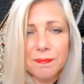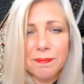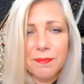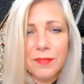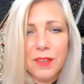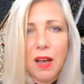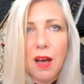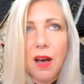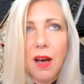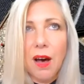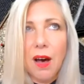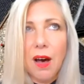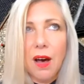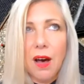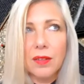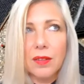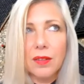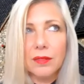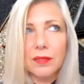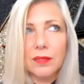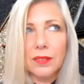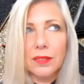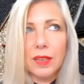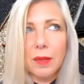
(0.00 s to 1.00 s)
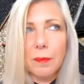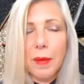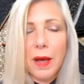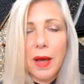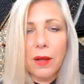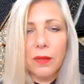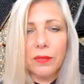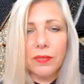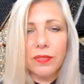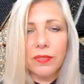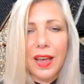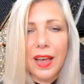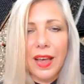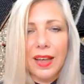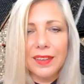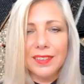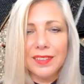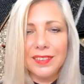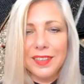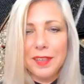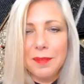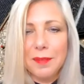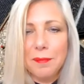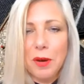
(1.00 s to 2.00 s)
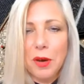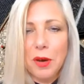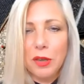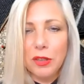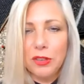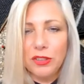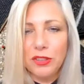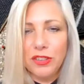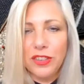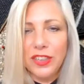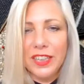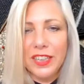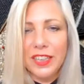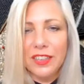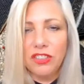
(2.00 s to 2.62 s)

"Ah, about that," said Margery